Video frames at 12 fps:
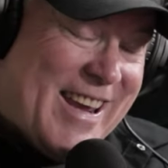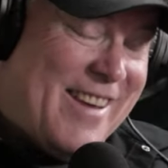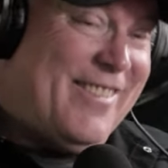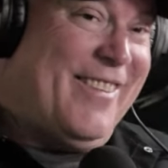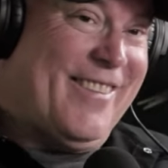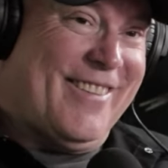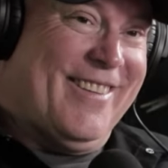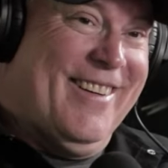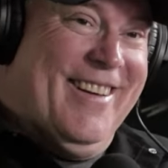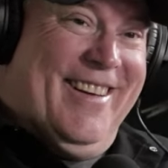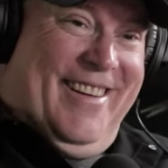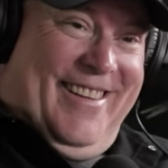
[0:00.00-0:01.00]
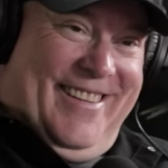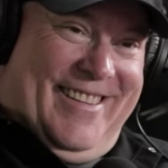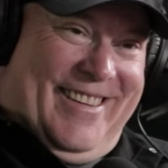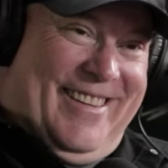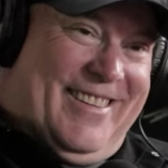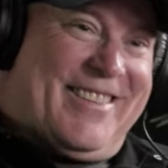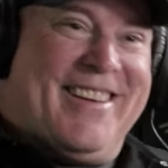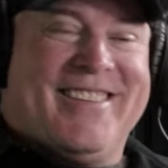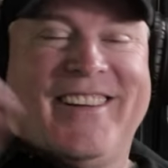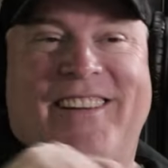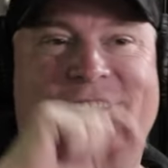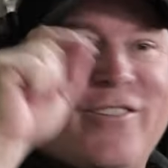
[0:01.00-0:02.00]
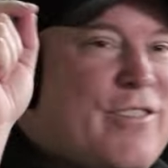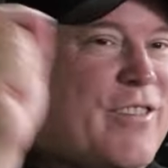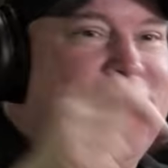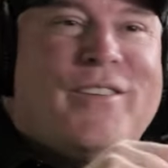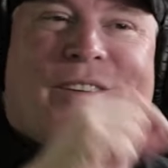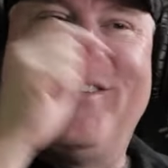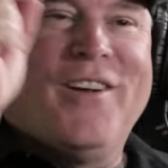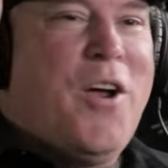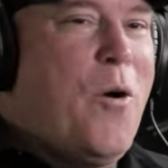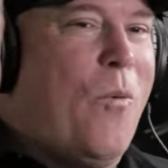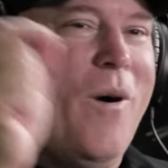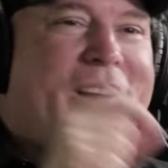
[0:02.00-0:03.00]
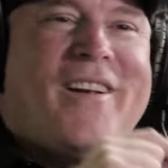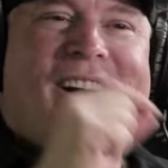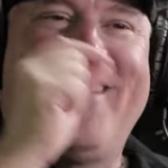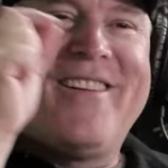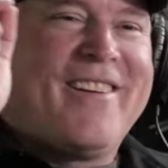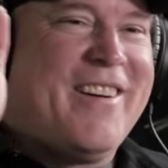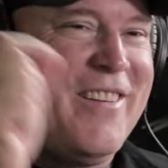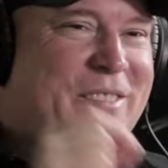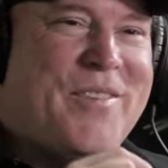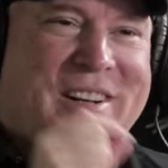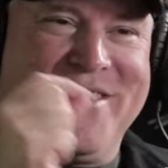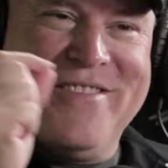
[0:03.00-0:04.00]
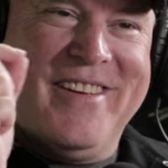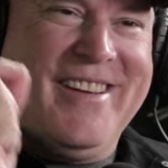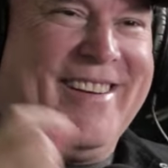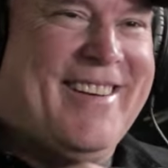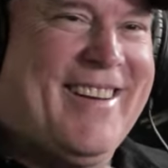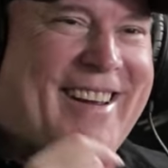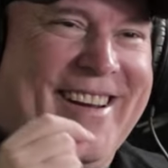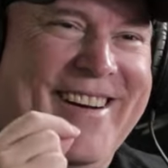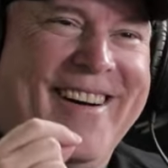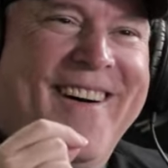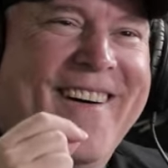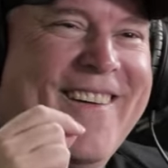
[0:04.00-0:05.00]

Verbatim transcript: easier than this, because at least you're just doing one color and it's a bunch of it. You know,